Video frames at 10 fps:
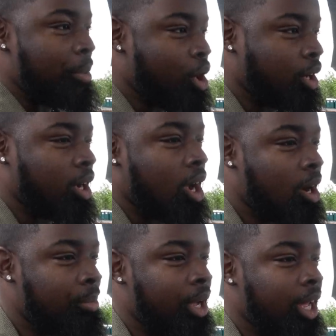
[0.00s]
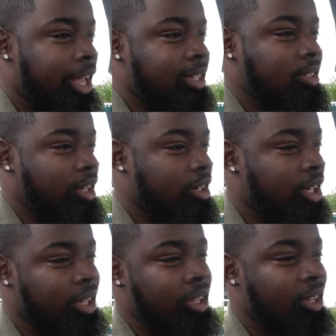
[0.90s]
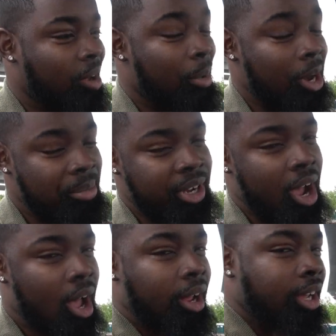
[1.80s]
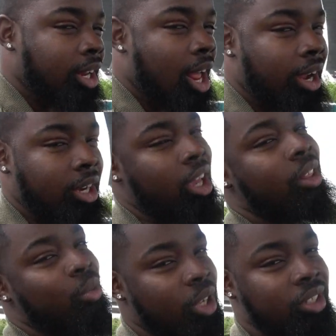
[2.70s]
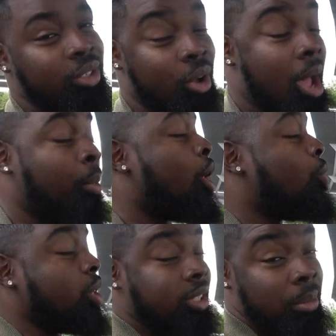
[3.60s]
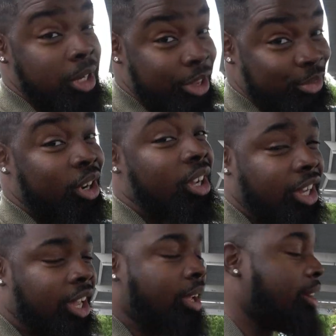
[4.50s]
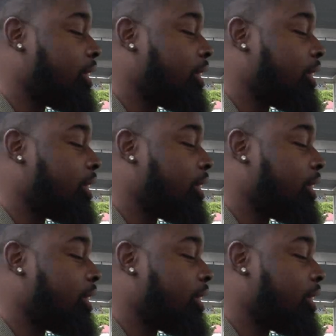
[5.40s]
on the car, but it's literally about to be gone in like another week or two. I'm going with something different again.